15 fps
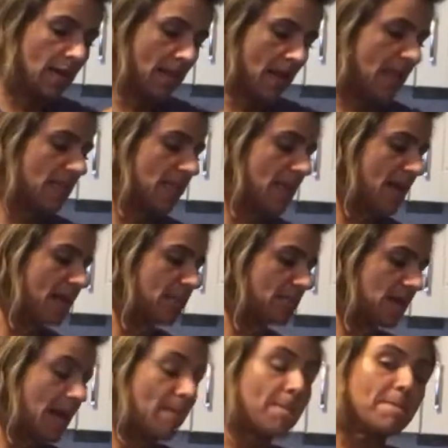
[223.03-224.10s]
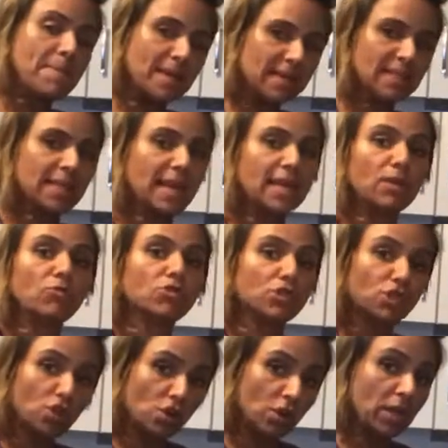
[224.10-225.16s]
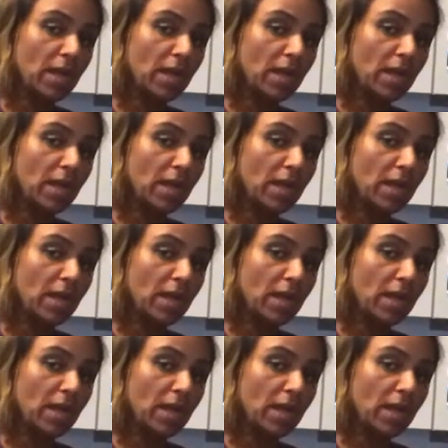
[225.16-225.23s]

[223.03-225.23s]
at the end and mix it, and it will just cook